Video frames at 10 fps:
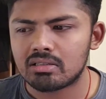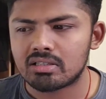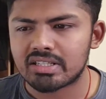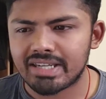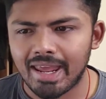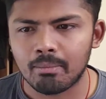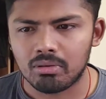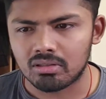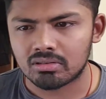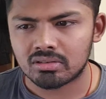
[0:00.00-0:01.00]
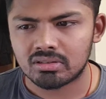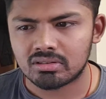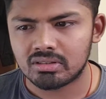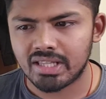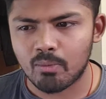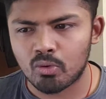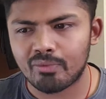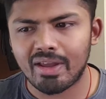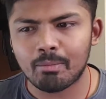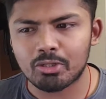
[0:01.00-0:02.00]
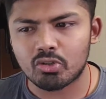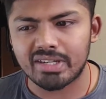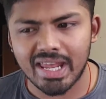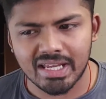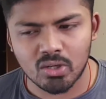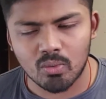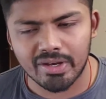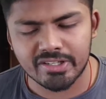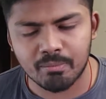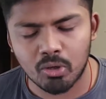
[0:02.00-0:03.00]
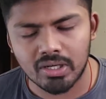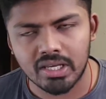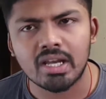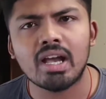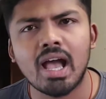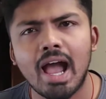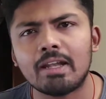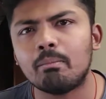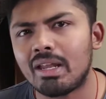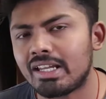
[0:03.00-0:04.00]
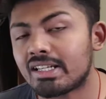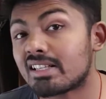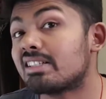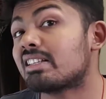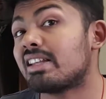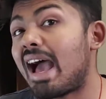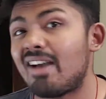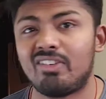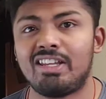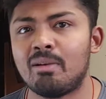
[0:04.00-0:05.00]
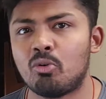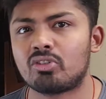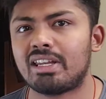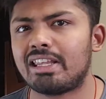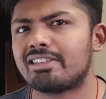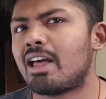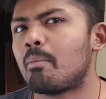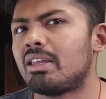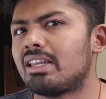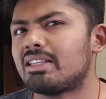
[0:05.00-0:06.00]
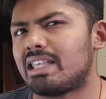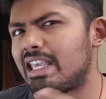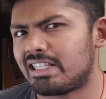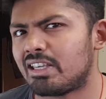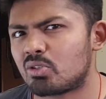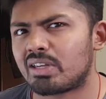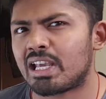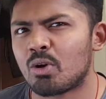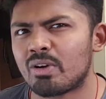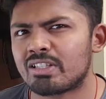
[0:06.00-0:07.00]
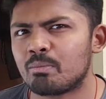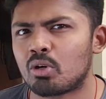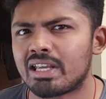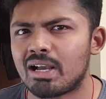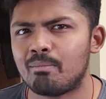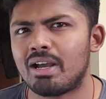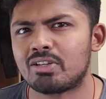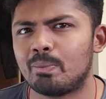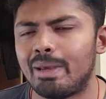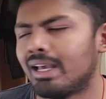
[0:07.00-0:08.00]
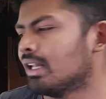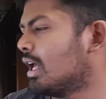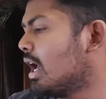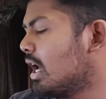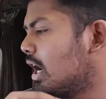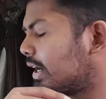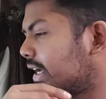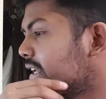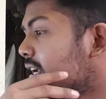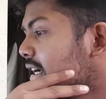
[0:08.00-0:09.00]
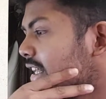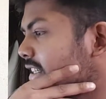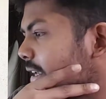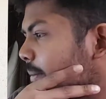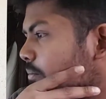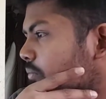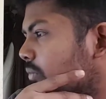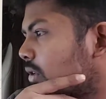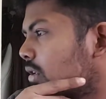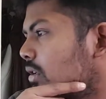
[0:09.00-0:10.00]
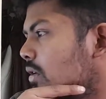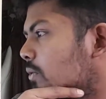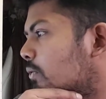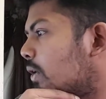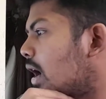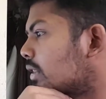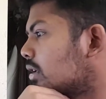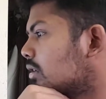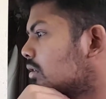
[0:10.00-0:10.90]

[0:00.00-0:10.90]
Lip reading: stable, they would have been able to take in over his body. And Meliodas doesn't have any emotion. Doesn't that mean it's easier to take over his body compared to Mael? Okay, let's see. Father.